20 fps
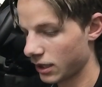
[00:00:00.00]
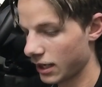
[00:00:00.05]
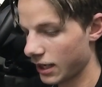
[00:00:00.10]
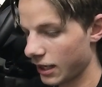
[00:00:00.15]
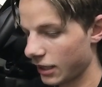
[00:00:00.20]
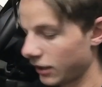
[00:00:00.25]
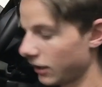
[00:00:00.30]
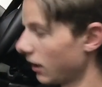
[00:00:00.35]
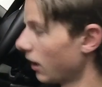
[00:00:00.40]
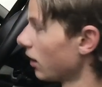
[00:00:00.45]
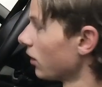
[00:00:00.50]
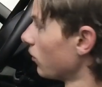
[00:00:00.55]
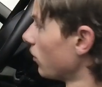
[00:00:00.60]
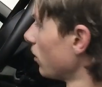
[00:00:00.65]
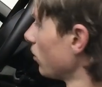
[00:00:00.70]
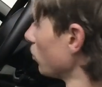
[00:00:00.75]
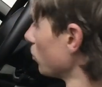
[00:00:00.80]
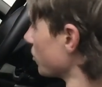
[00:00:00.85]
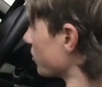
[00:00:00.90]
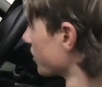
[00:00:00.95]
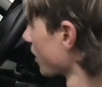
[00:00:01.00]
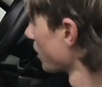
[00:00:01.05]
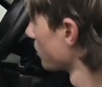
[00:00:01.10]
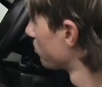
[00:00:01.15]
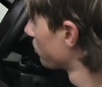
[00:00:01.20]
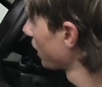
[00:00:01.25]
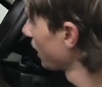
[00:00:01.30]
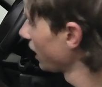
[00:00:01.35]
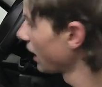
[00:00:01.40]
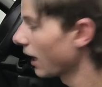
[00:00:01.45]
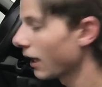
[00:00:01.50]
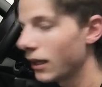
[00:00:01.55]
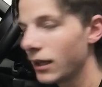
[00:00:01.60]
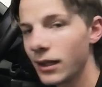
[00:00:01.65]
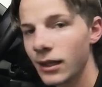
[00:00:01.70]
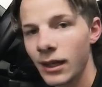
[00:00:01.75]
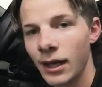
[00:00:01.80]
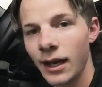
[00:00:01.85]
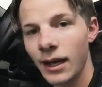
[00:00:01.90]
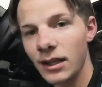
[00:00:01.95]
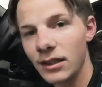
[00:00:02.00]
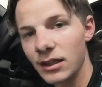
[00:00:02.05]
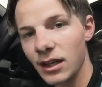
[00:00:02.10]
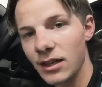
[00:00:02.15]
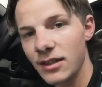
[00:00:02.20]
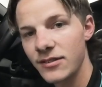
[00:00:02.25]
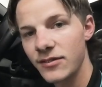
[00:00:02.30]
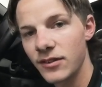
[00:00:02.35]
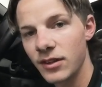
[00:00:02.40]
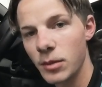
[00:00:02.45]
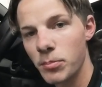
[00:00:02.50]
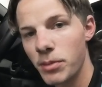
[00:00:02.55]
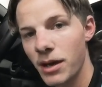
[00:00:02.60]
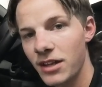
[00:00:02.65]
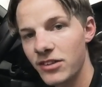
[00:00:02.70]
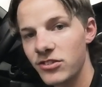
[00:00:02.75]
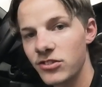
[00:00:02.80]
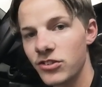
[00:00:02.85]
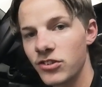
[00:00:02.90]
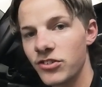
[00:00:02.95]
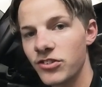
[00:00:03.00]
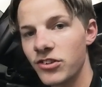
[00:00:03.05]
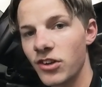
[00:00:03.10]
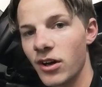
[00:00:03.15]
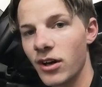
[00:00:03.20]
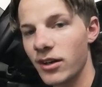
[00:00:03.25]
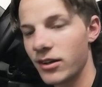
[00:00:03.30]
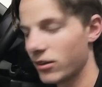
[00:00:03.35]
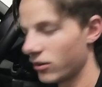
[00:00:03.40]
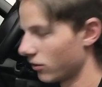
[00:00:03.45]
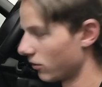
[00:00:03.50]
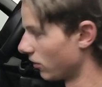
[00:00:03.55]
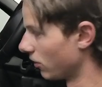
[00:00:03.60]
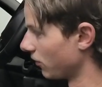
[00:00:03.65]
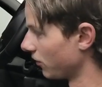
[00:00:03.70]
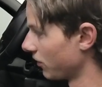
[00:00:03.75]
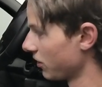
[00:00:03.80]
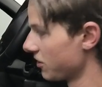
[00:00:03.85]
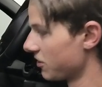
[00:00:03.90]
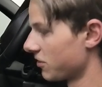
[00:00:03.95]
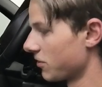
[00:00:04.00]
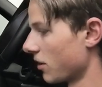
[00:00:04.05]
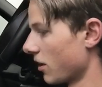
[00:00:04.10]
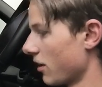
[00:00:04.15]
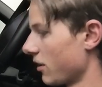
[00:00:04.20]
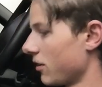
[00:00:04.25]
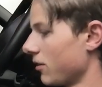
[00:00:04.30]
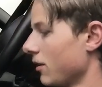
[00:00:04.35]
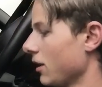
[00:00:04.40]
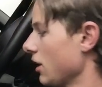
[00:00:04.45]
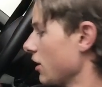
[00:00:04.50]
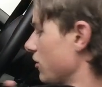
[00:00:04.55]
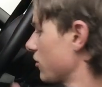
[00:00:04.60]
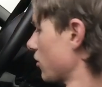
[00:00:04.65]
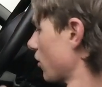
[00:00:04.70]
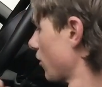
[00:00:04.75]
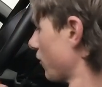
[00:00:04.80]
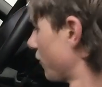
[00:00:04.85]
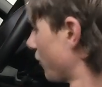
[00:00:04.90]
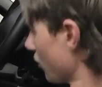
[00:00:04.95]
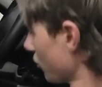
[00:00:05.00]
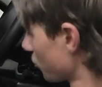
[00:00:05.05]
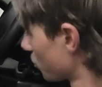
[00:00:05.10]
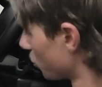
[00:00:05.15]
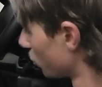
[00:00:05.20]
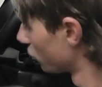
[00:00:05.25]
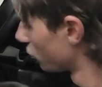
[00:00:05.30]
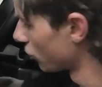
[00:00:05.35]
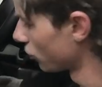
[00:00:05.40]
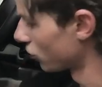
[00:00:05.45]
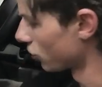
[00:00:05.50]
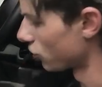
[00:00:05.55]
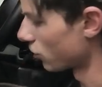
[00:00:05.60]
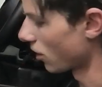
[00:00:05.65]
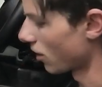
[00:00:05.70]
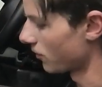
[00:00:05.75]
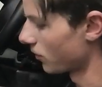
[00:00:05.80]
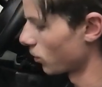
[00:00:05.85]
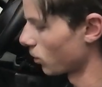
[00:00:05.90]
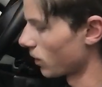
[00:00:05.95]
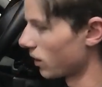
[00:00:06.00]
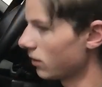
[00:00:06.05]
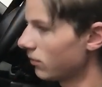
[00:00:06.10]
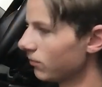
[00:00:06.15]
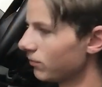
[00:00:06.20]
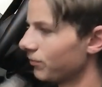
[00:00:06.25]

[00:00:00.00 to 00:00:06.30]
And the other one will say PA, and that is for the passenger side on this side. So first we'll do the driver one.